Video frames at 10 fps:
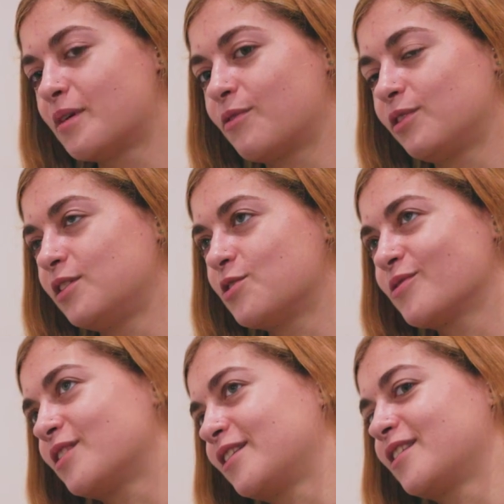But I really
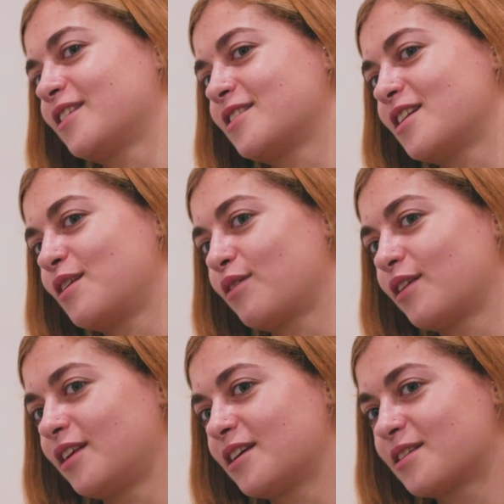don't think that that's
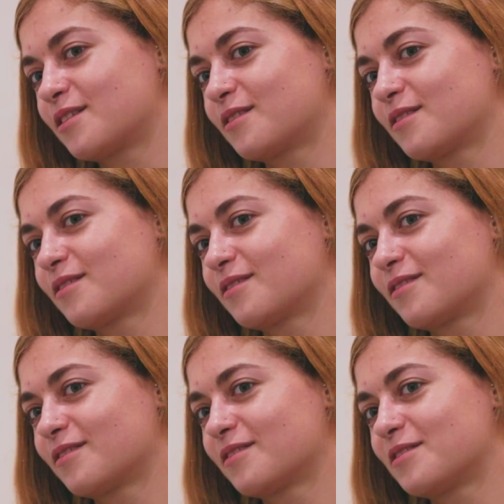anything like
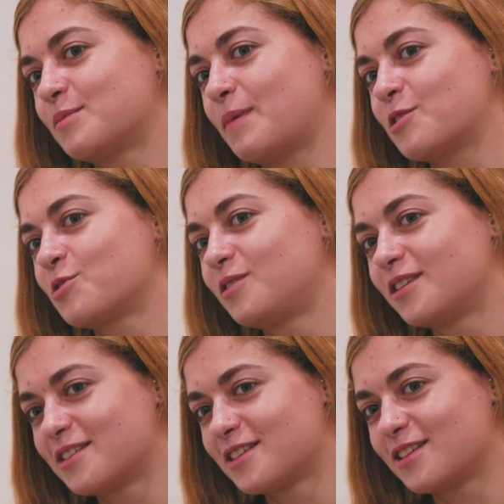special
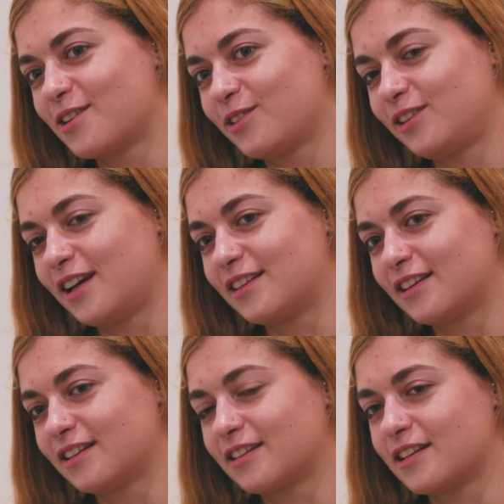necessarily. I
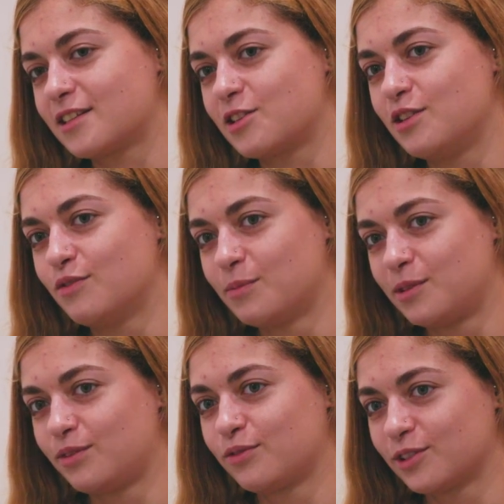think that that's
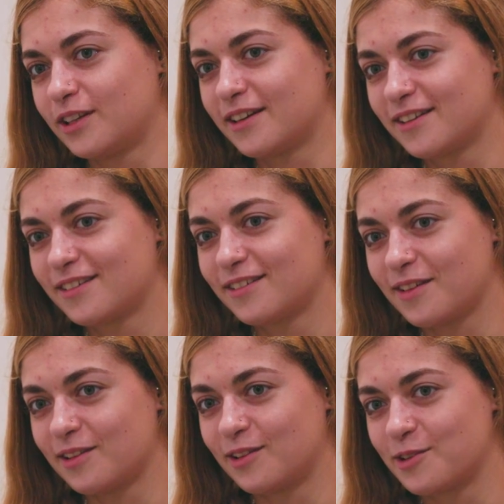achievable for like
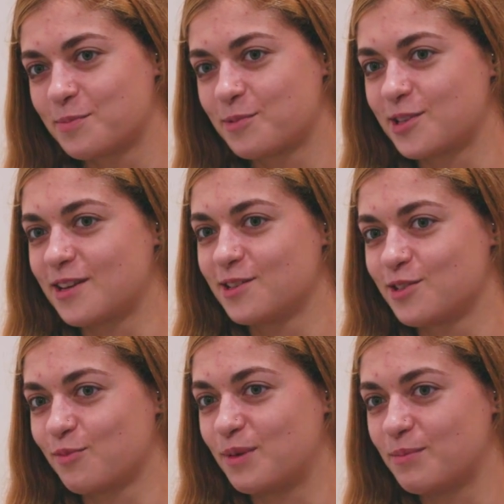a large
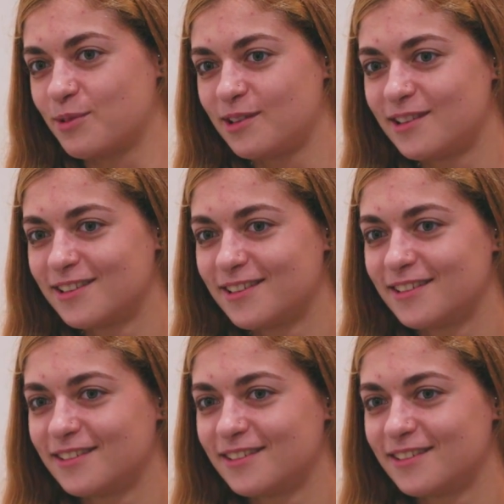percentage of people.